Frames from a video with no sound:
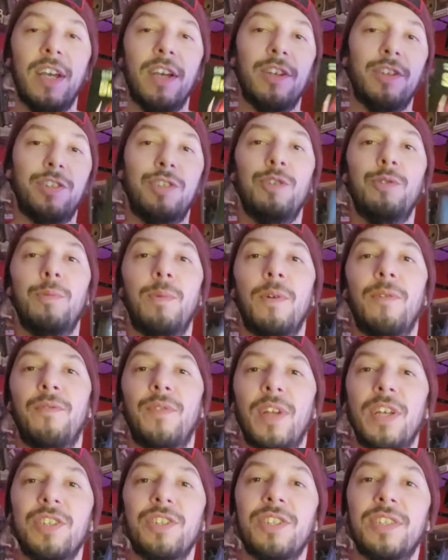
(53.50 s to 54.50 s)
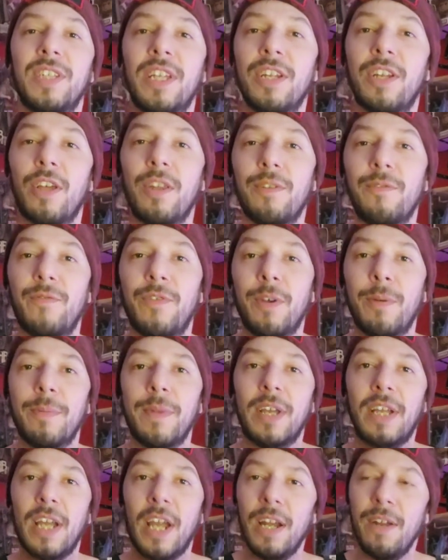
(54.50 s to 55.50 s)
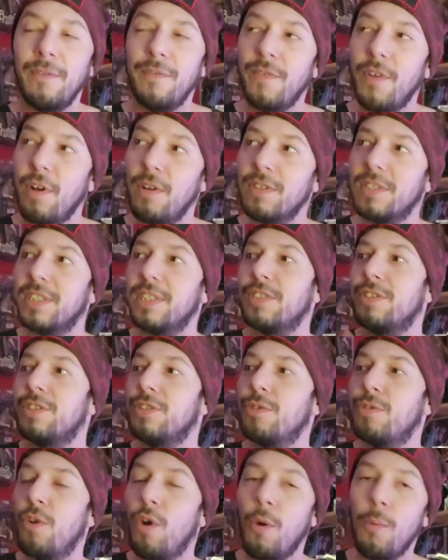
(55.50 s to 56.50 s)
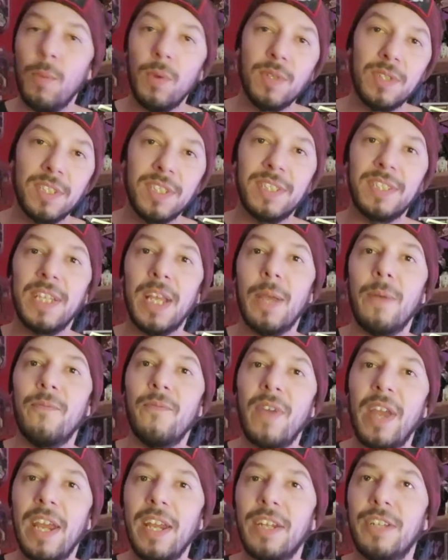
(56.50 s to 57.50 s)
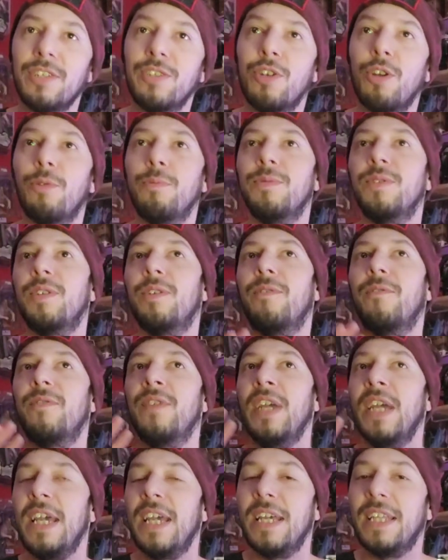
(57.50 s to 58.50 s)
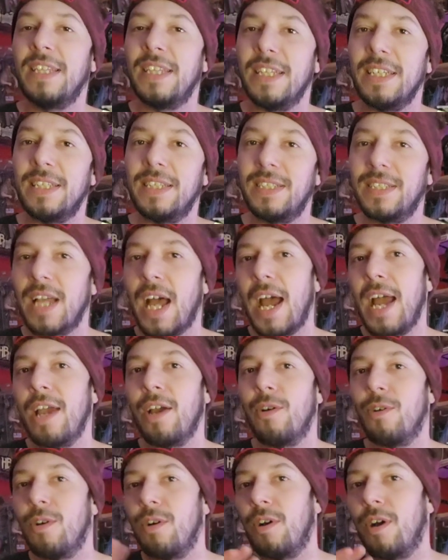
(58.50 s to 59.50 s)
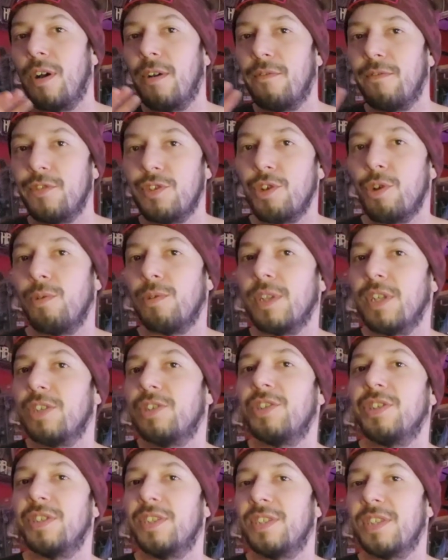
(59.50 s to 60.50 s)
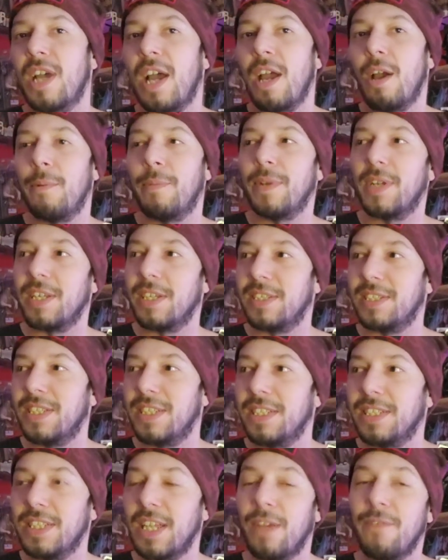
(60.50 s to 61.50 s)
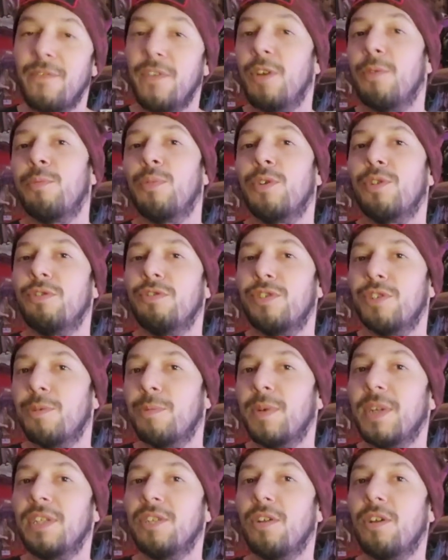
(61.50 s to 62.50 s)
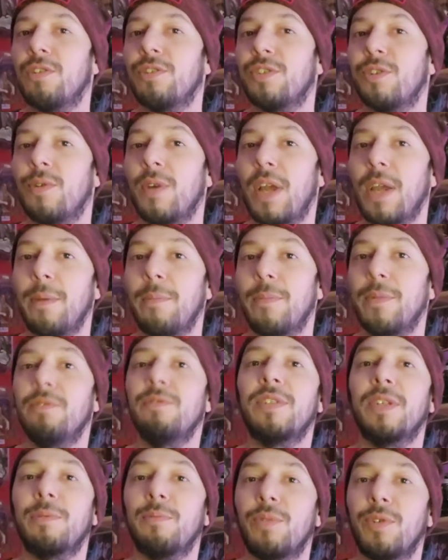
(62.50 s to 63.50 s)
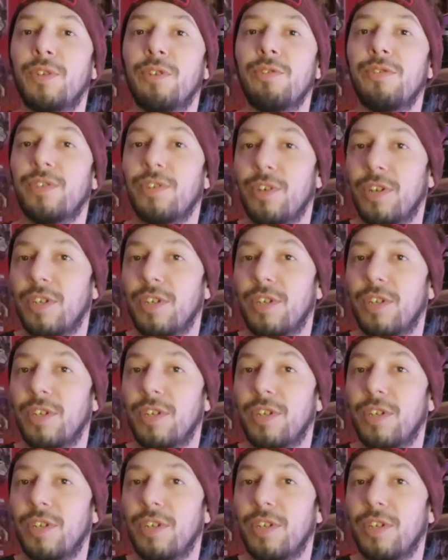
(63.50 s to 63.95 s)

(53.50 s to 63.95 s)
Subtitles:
Suitable Flesh is another film that kind of falls into almost the same vein in terms of the style of Joe Lynch's style, because he's a film producer, but he's also a music producer